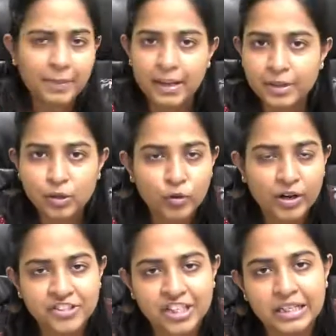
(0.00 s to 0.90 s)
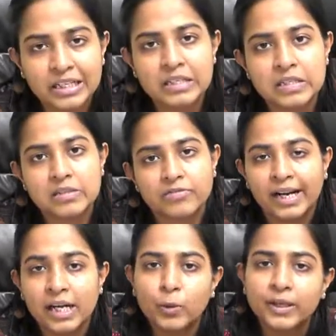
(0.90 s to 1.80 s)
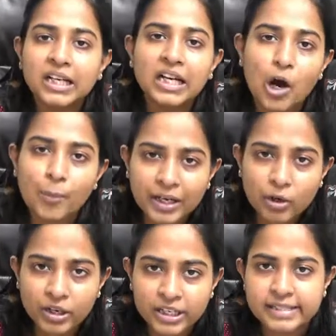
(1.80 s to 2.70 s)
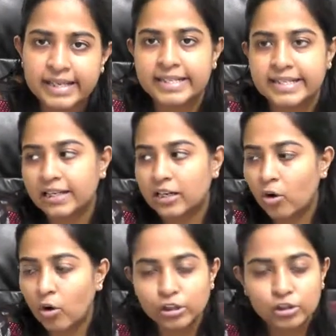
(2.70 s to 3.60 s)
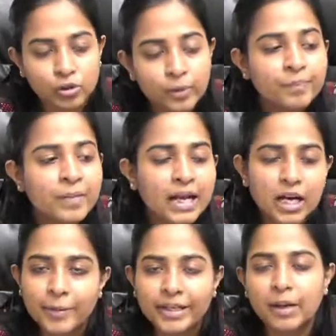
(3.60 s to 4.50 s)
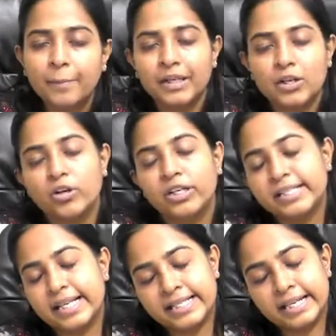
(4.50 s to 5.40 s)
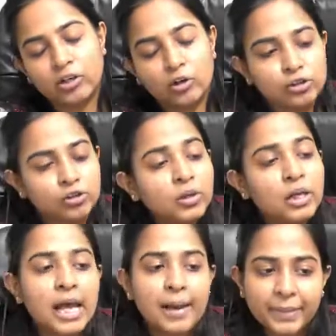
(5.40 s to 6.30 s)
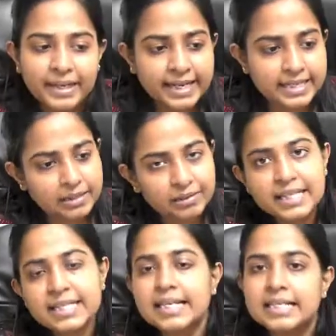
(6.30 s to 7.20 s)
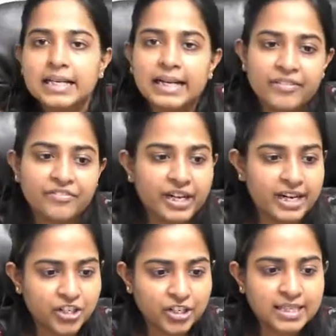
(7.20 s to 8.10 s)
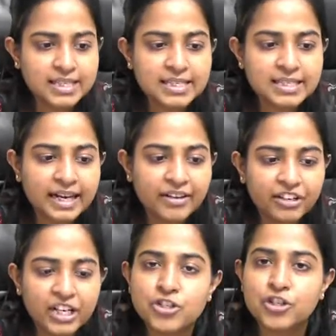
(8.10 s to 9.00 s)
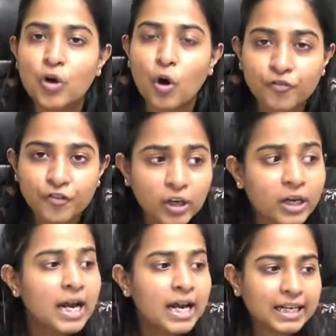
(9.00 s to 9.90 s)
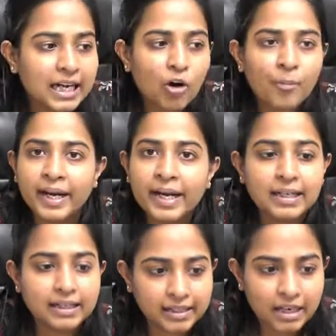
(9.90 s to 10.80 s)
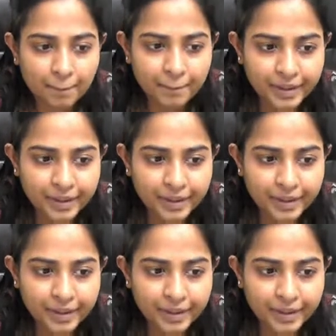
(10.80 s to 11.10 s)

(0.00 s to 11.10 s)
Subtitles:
you would have studied this while doing the government audits, etc. also, government company audits, etc. also. But yes, this is the definition. This is the definition of your government company.